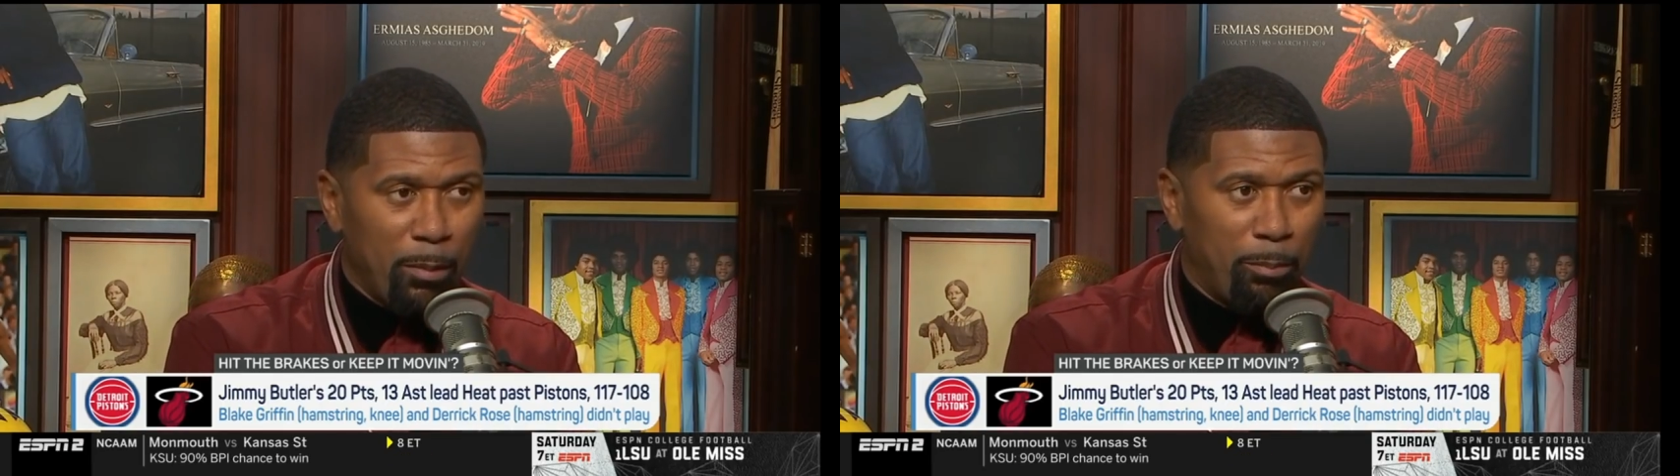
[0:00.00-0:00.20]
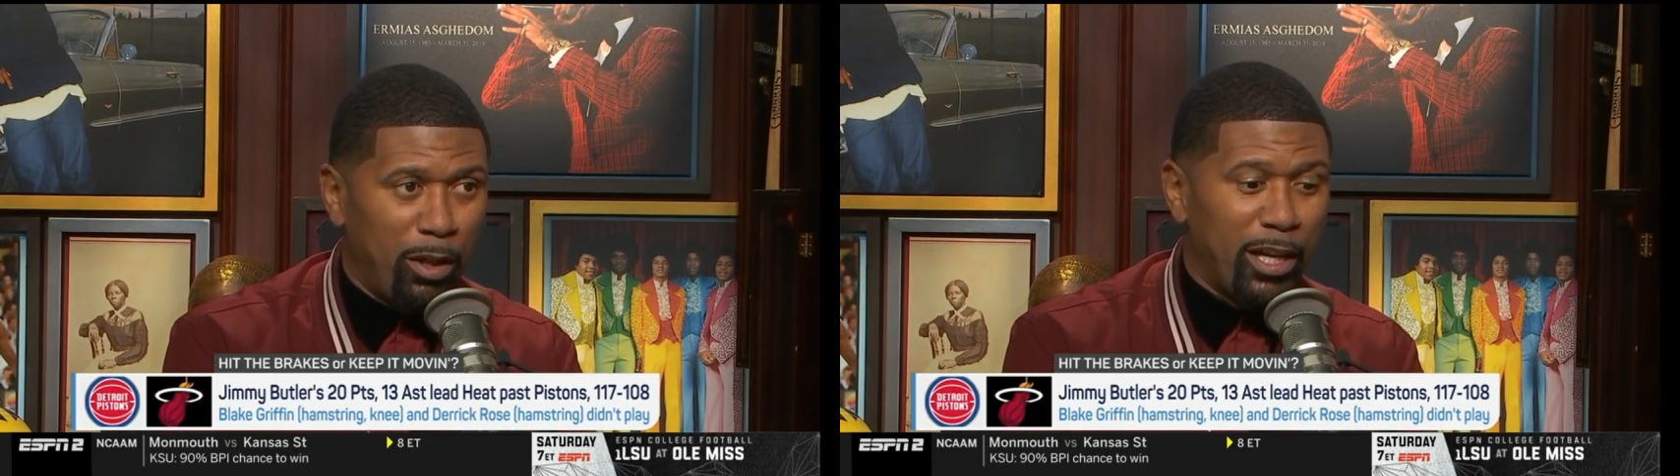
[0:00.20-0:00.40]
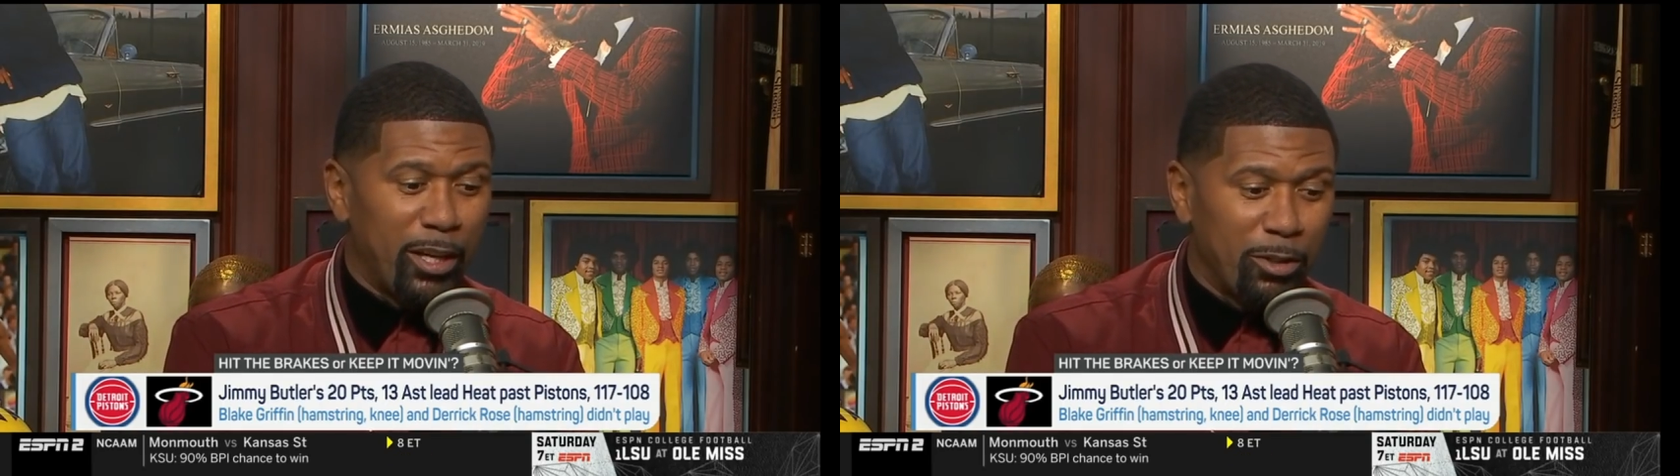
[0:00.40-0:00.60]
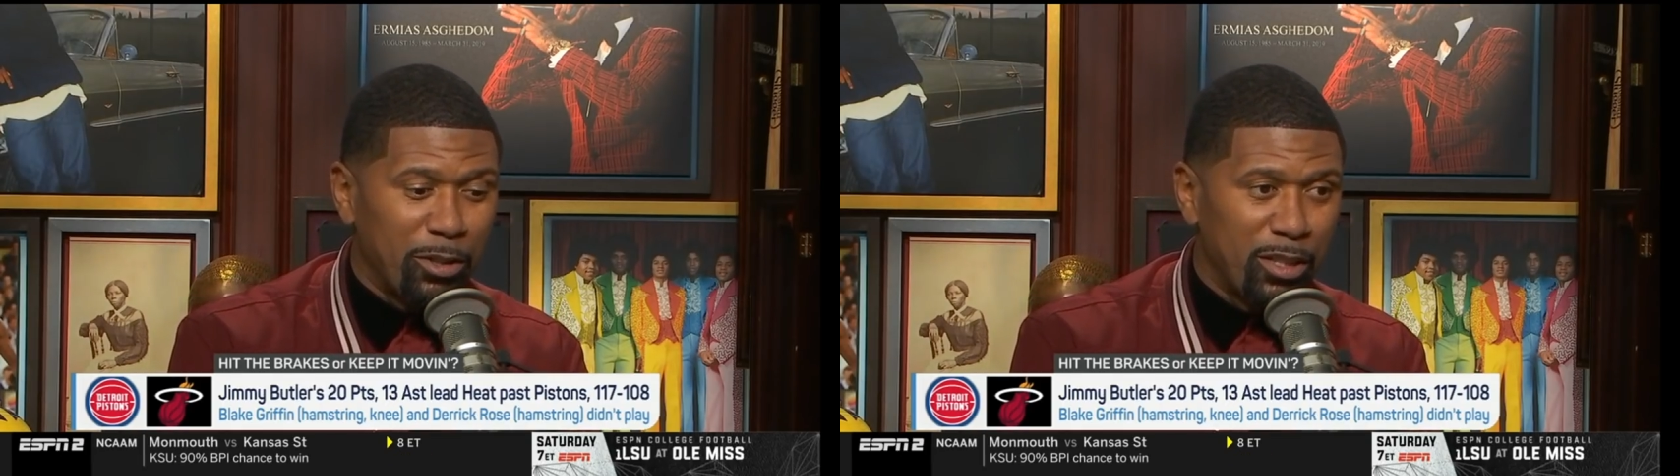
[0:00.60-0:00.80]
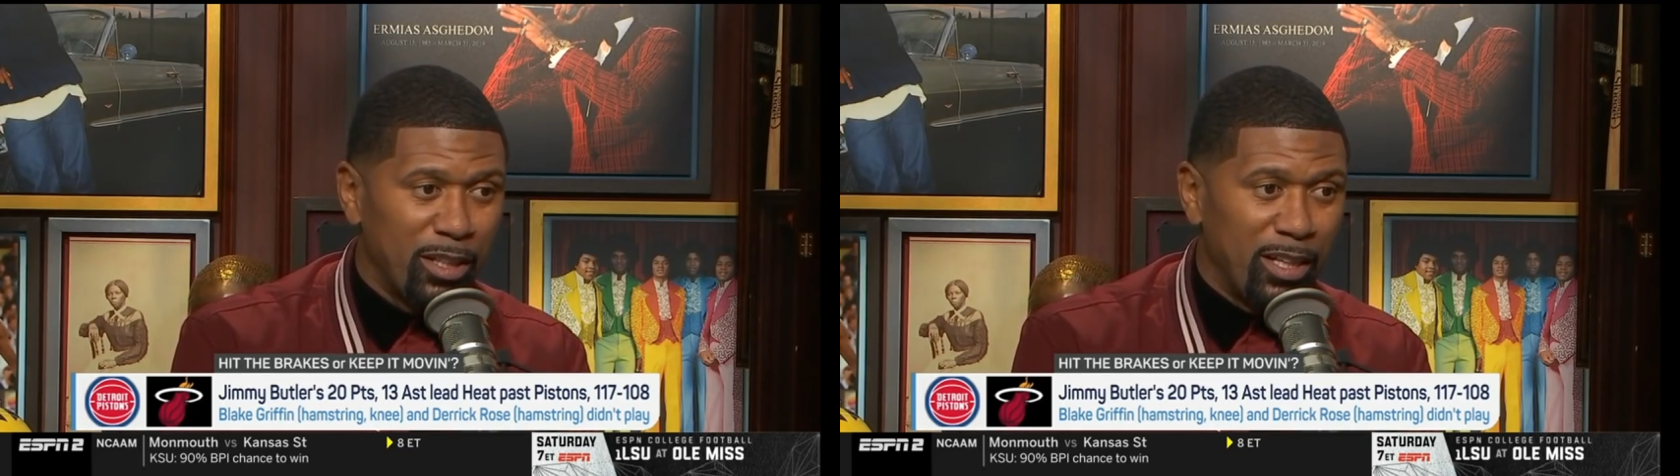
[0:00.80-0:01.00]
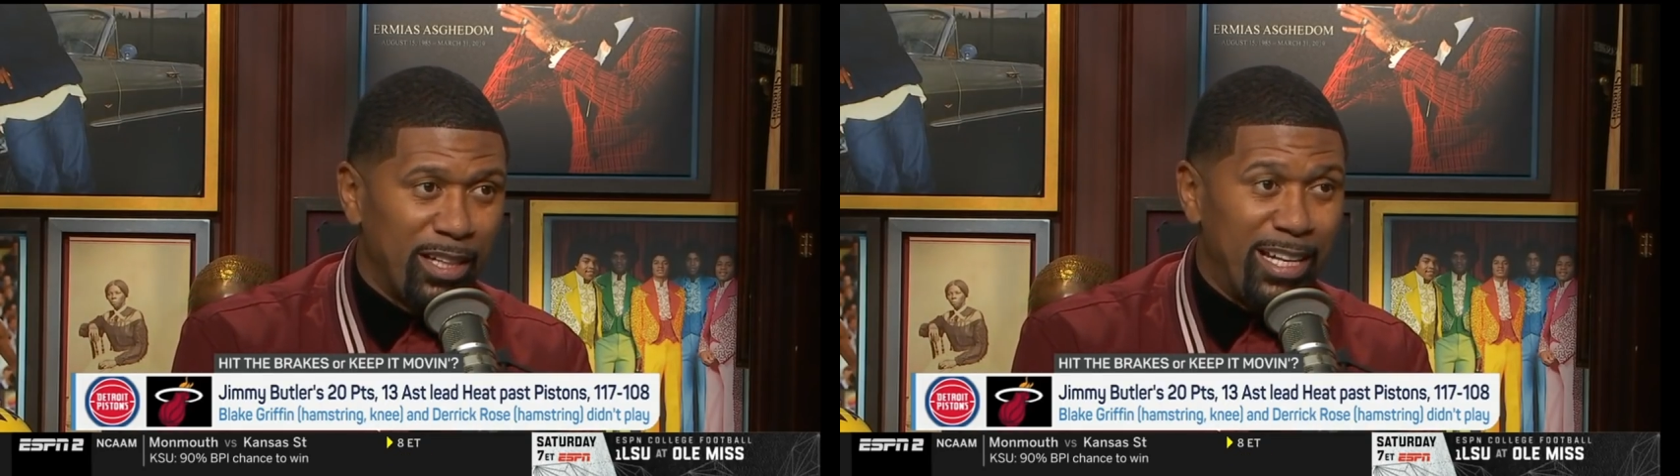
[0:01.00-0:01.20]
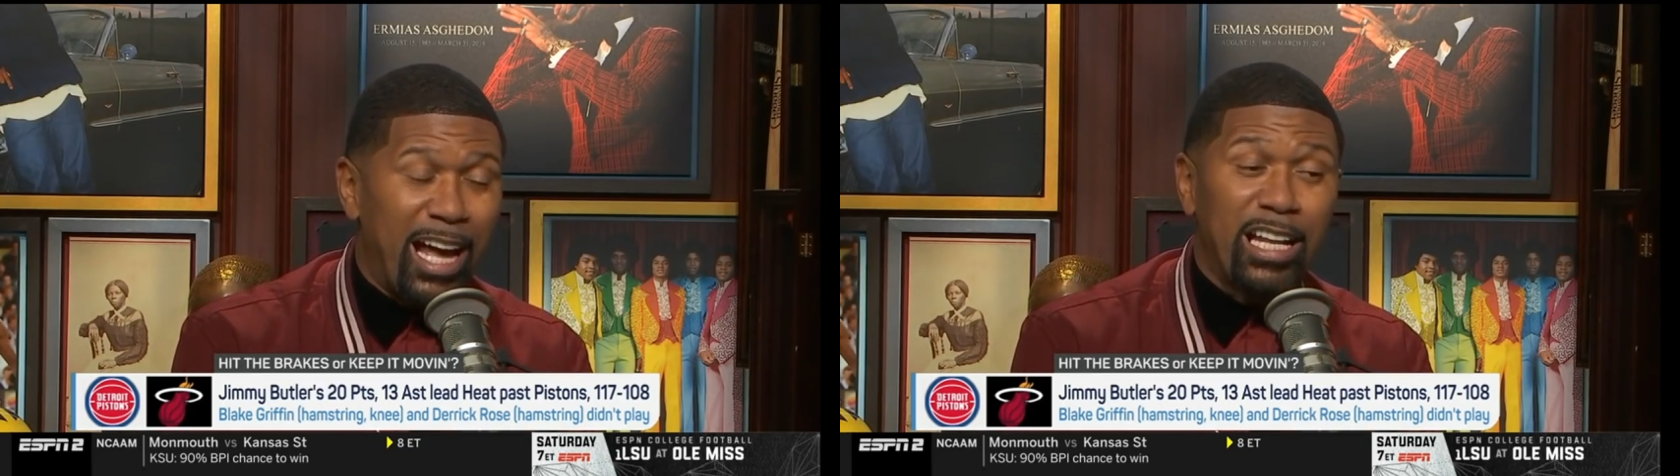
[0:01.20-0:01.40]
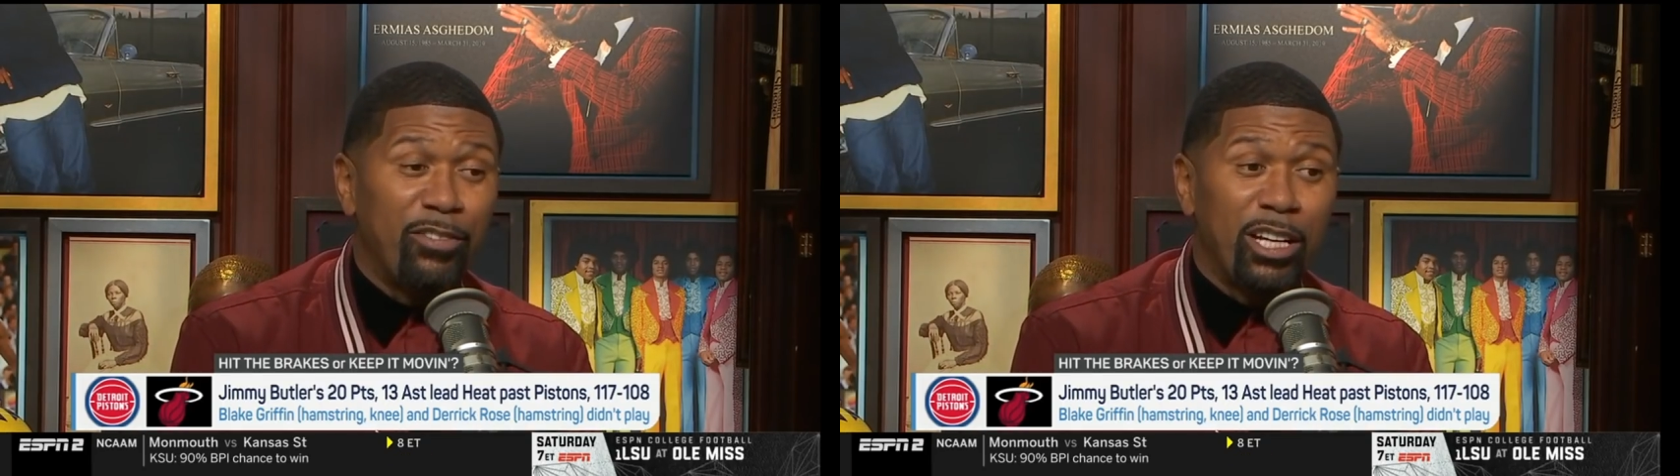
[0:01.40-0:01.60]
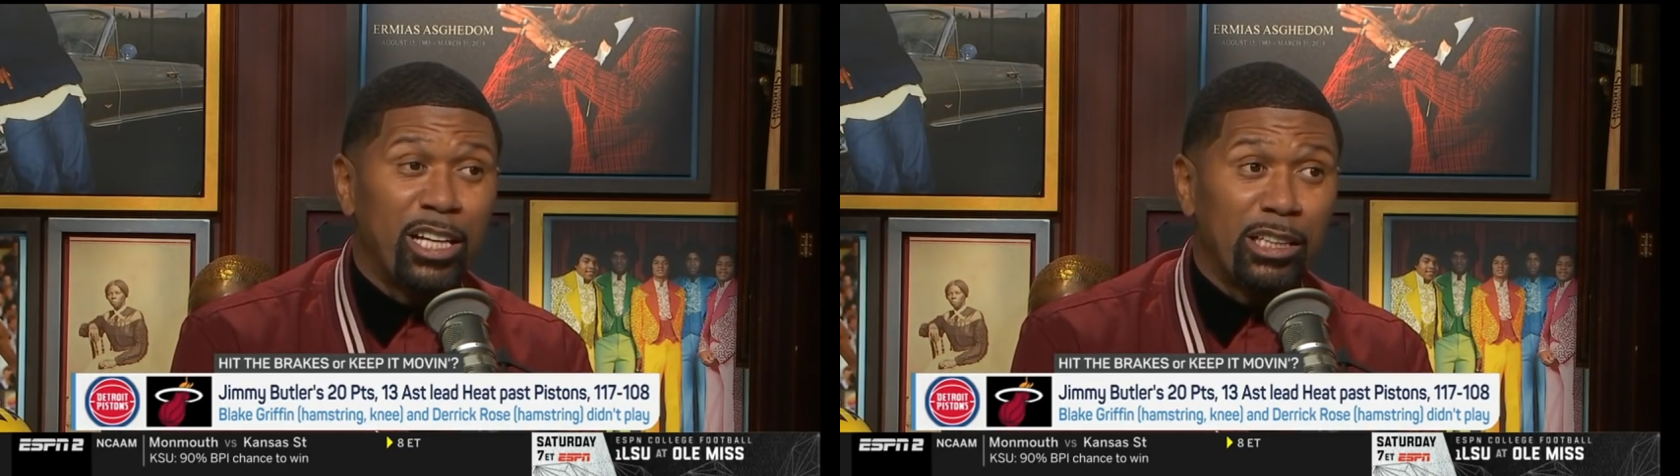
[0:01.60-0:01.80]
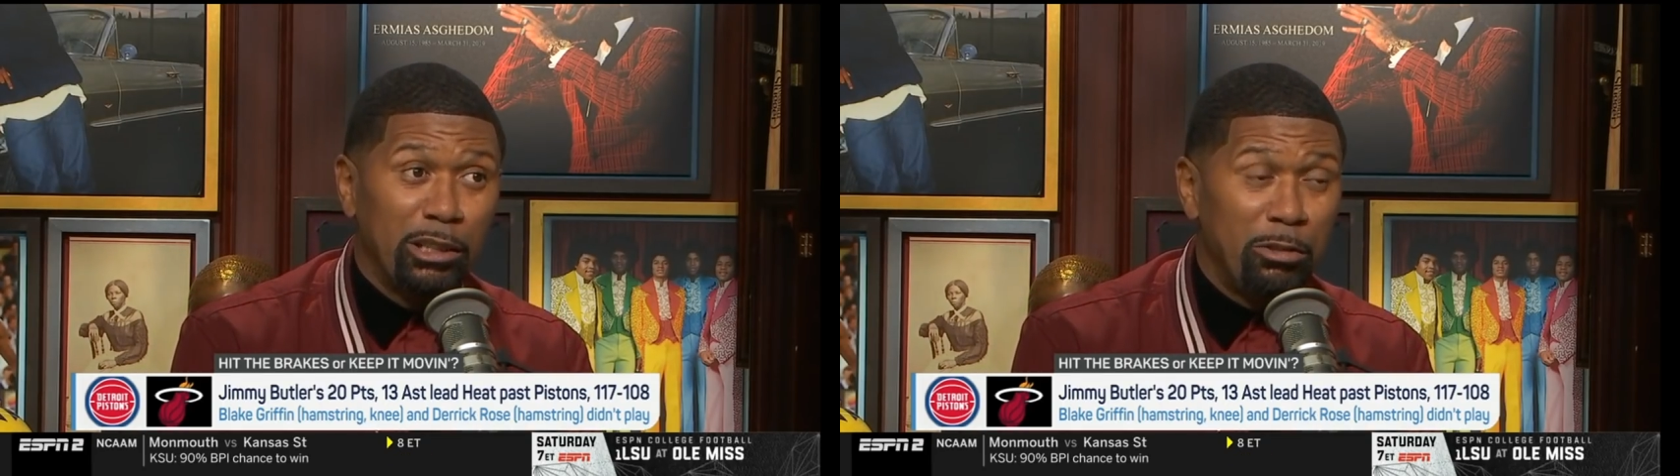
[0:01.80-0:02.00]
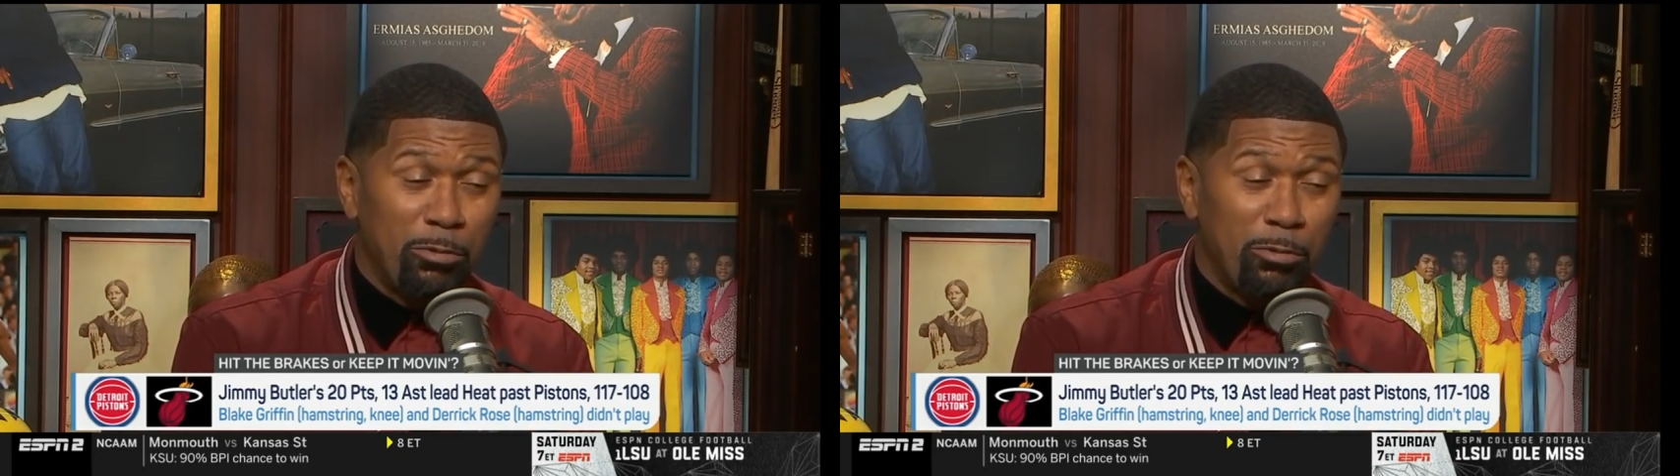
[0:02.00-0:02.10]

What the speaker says: players, not even including